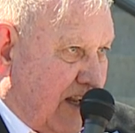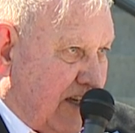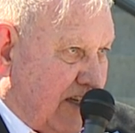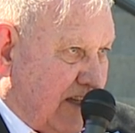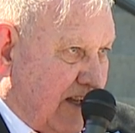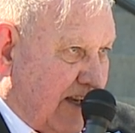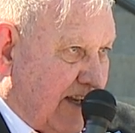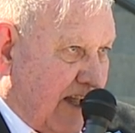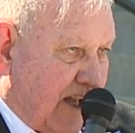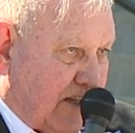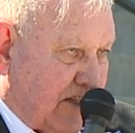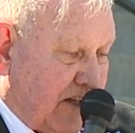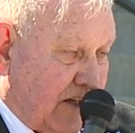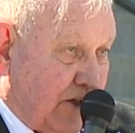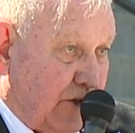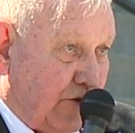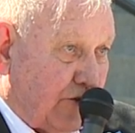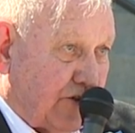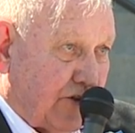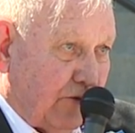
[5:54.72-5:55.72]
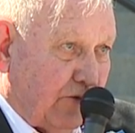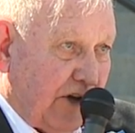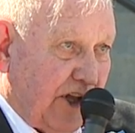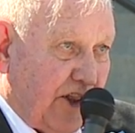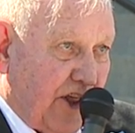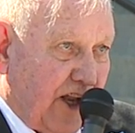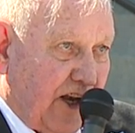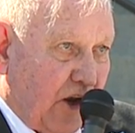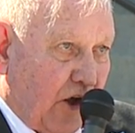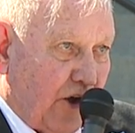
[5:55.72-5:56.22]
To lose the way
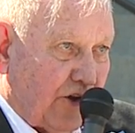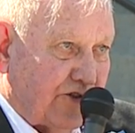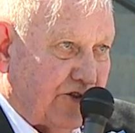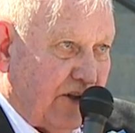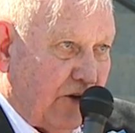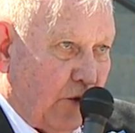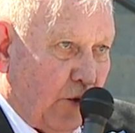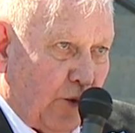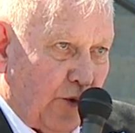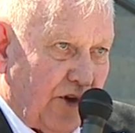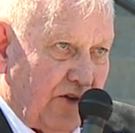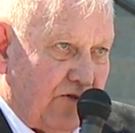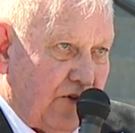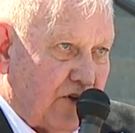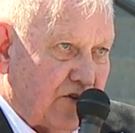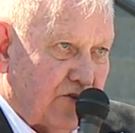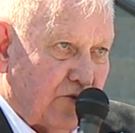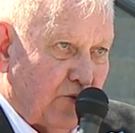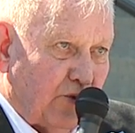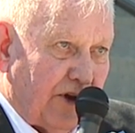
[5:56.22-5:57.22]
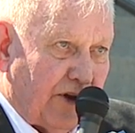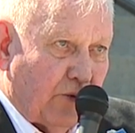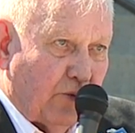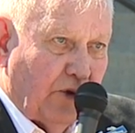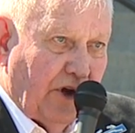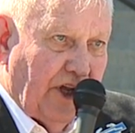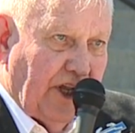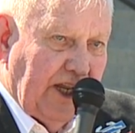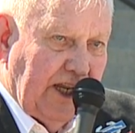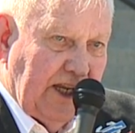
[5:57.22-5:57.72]
they lost, the whole division went
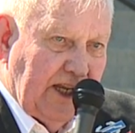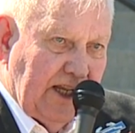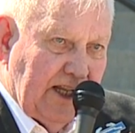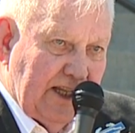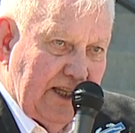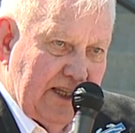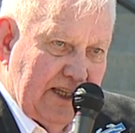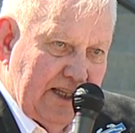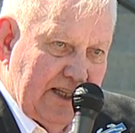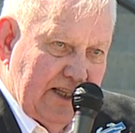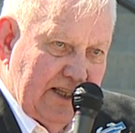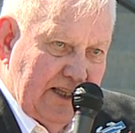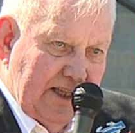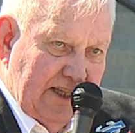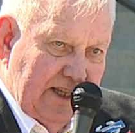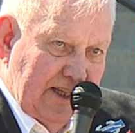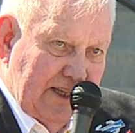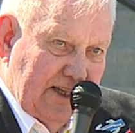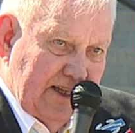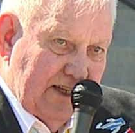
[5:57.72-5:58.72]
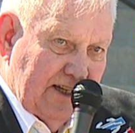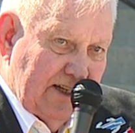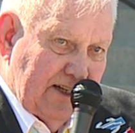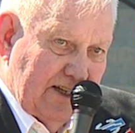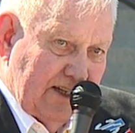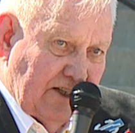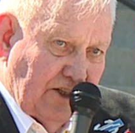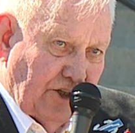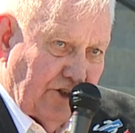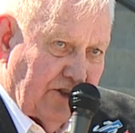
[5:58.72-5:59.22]
away
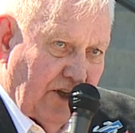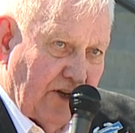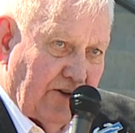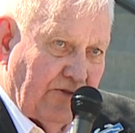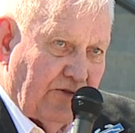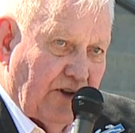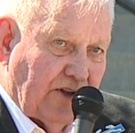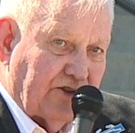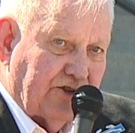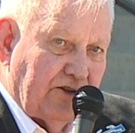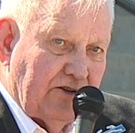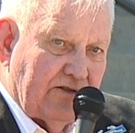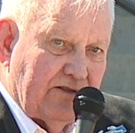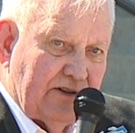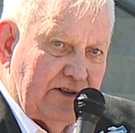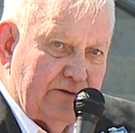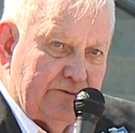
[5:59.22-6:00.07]
in the Tet Offensive.